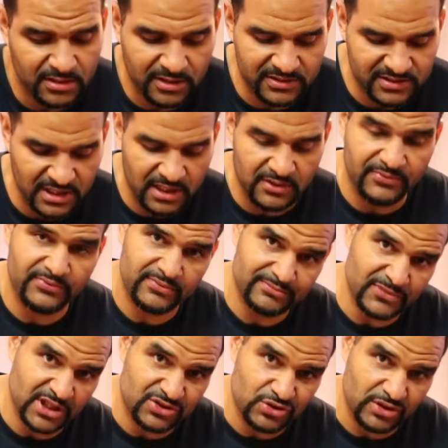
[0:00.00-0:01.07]
instead of
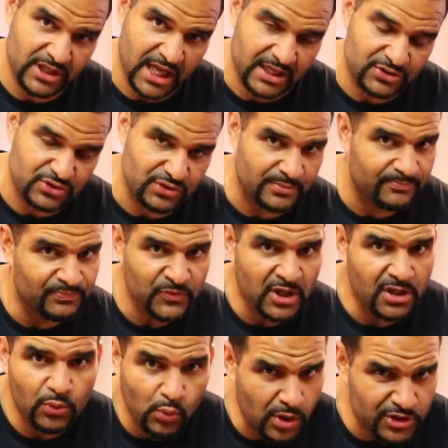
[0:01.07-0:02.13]
into your canister.
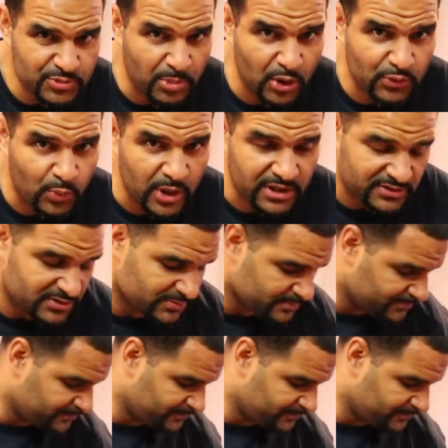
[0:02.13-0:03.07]
Works both ways.